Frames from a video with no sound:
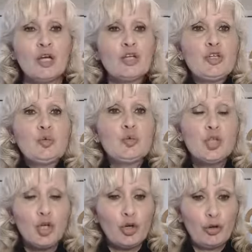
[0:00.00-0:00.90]
You've
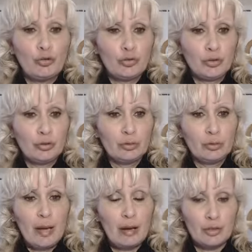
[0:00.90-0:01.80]
learned
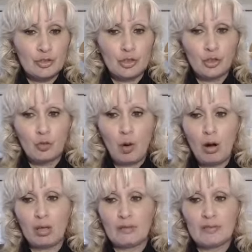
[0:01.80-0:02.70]
how to do
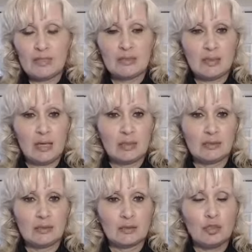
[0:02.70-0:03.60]
all of these
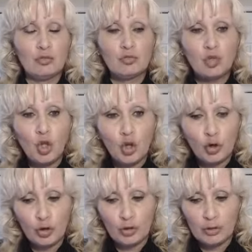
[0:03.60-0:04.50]
things. You've
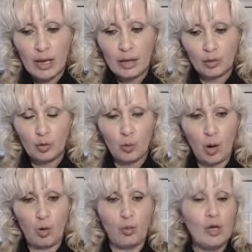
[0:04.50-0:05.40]
learned how to
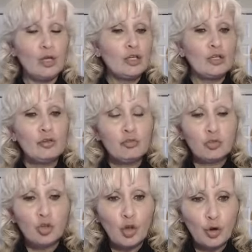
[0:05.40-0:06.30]
grow. You've
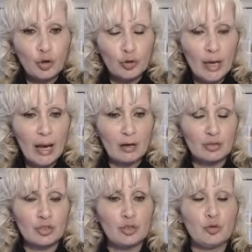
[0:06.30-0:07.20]
learned how
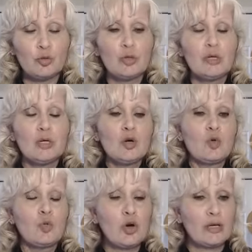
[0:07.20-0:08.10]
to
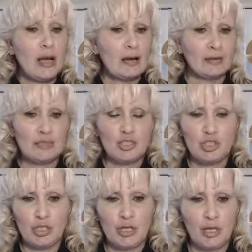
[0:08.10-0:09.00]
work out at the
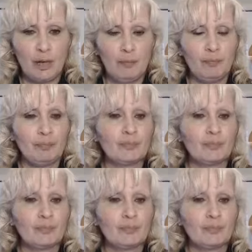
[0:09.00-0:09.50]
gym.